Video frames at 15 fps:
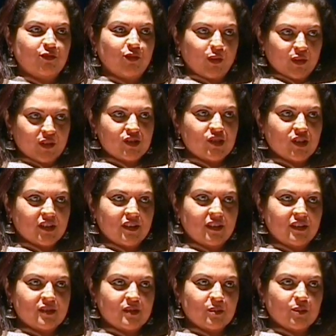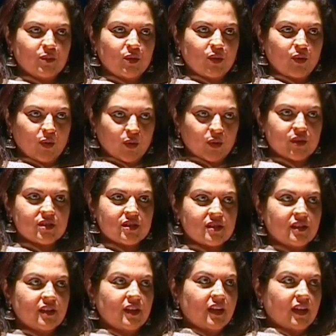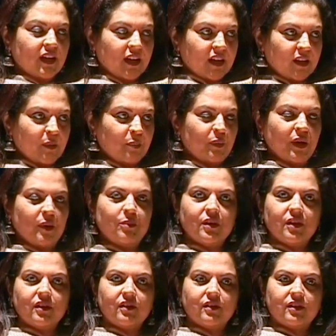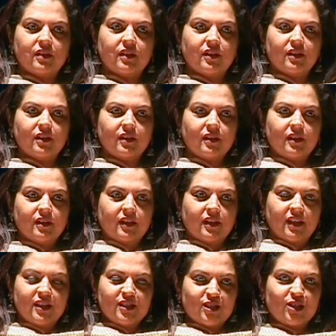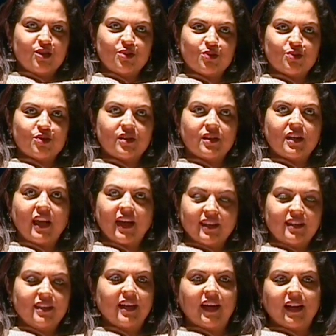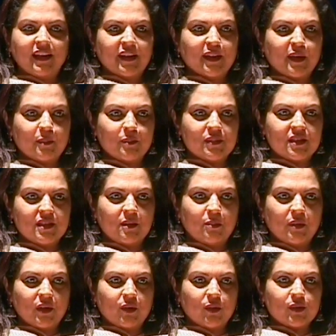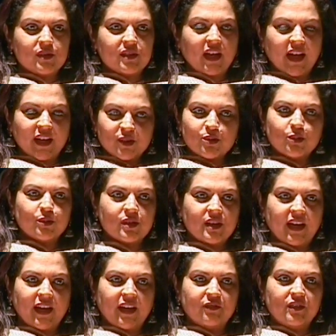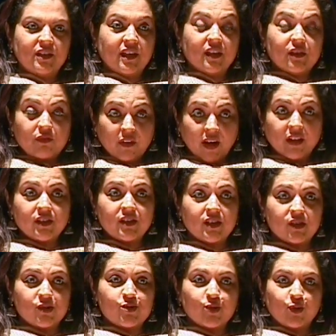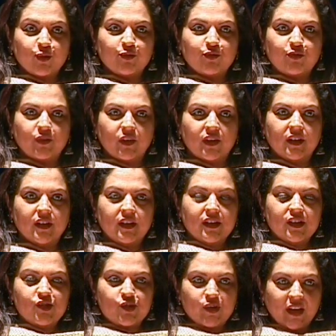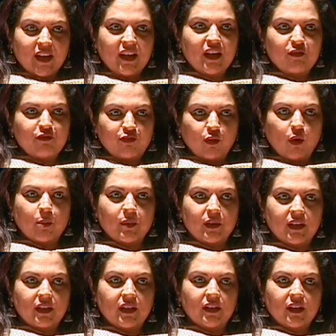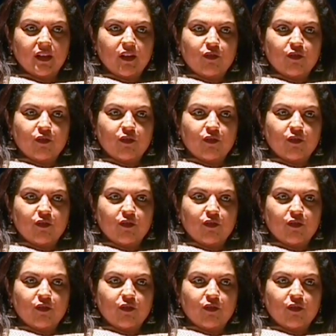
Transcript: for a journalism course in a premier institution like the IIMC, because I don't have the advantage of training formally